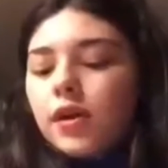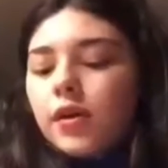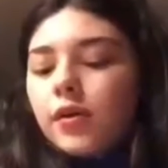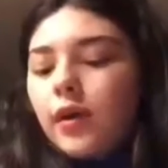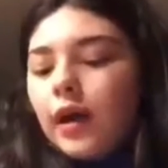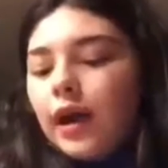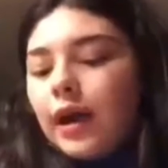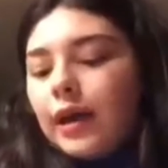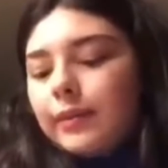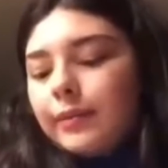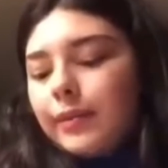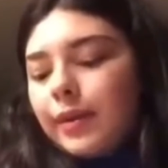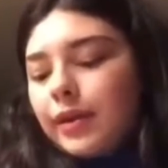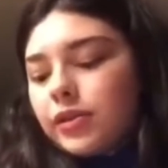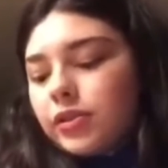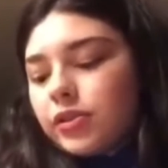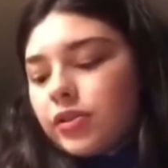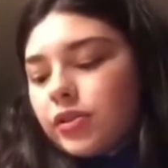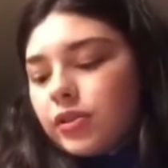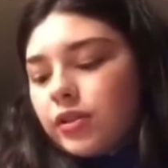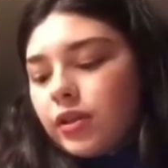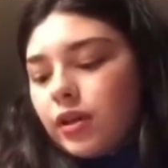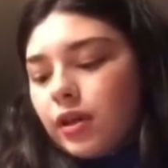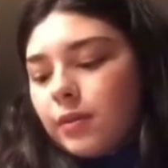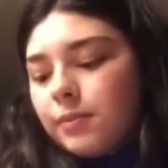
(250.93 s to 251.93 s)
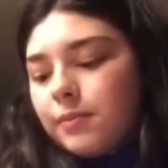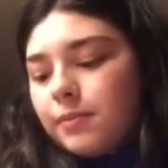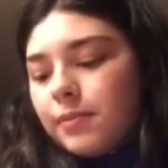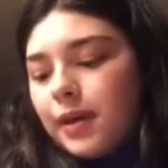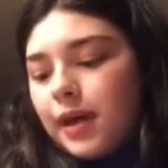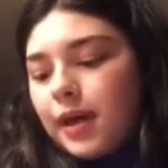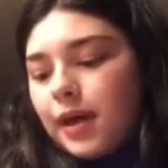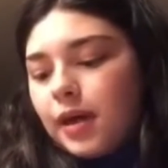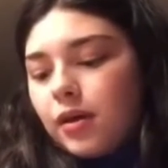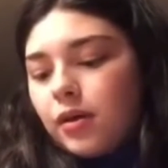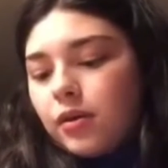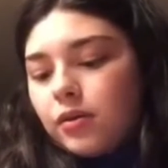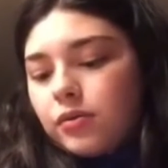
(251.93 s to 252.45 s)
I measured
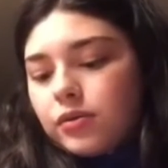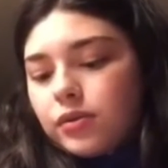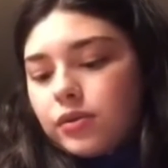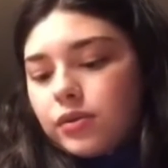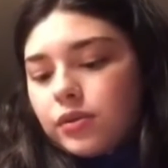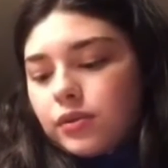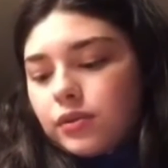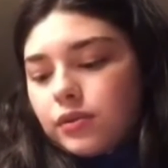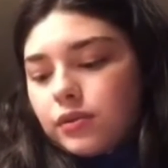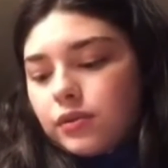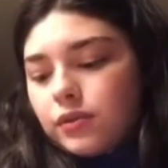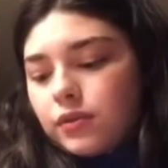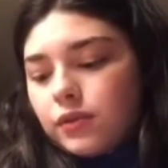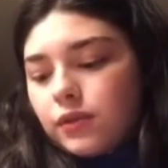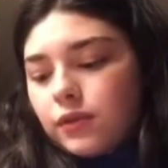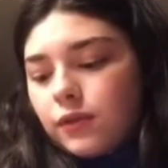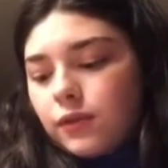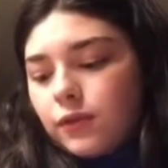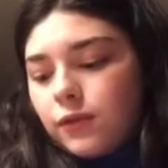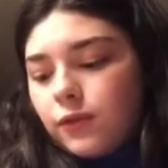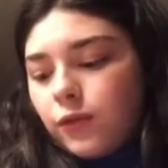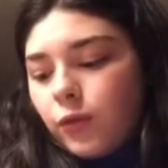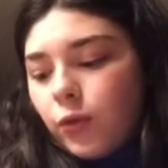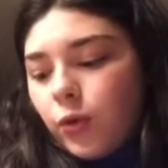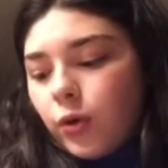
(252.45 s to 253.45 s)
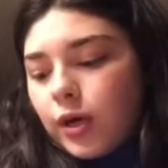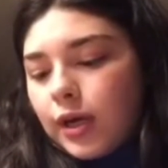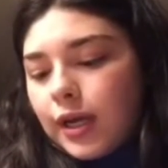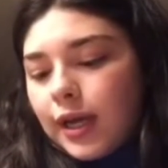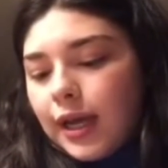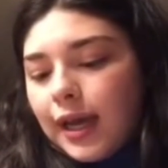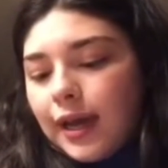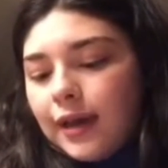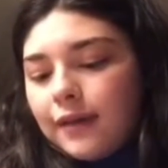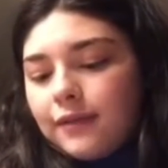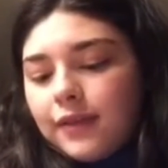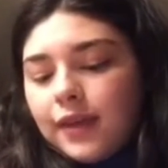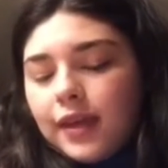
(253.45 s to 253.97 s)
about
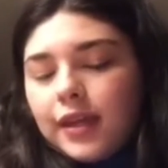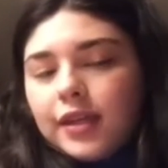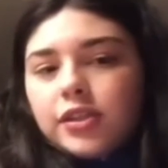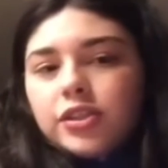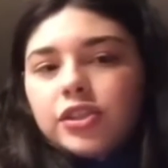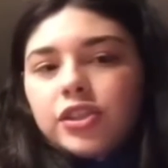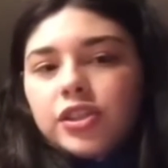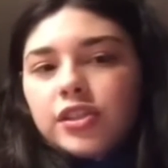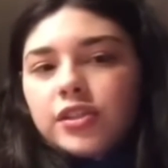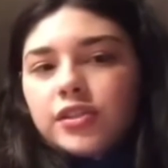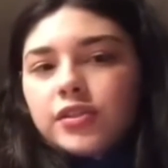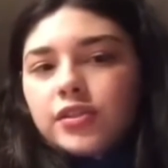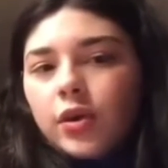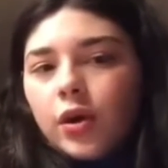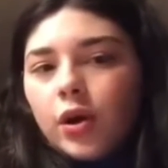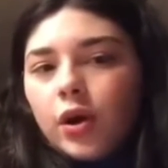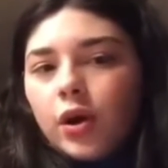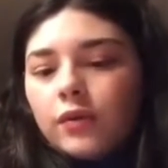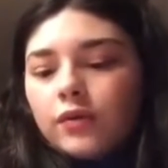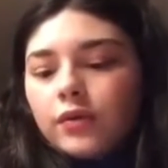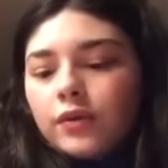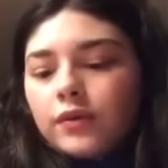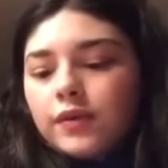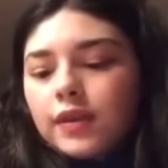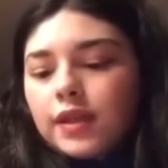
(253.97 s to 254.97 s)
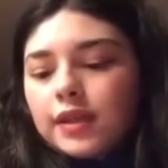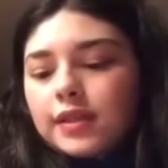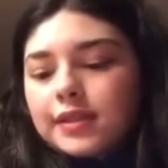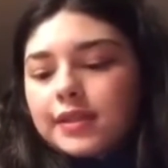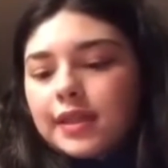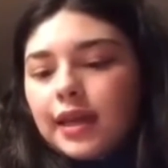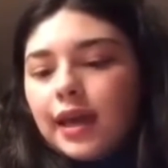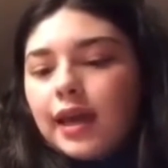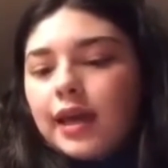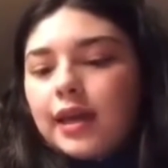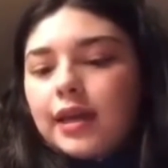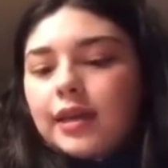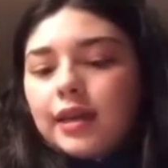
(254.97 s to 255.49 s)
4.5 inches off of the
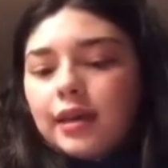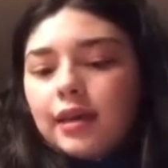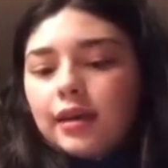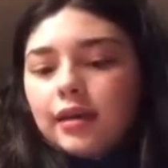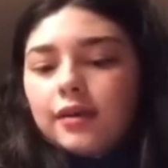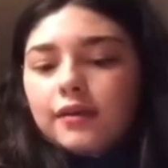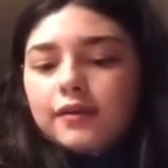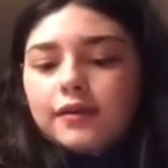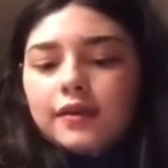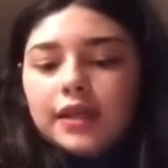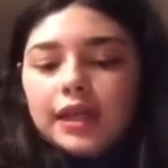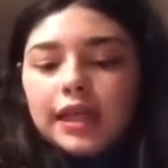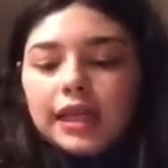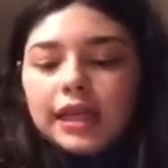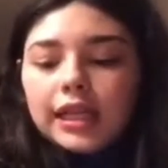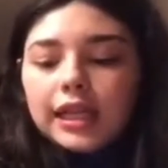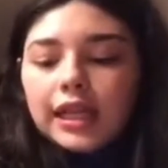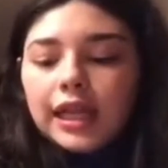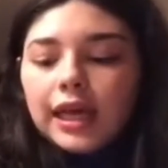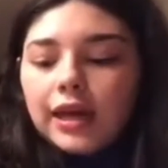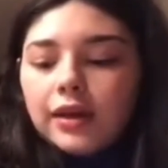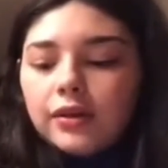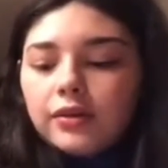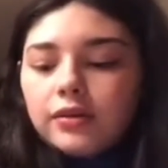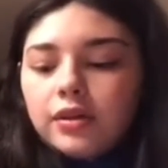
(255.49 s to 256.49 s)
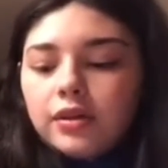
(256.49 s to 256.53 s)
side of the cloud.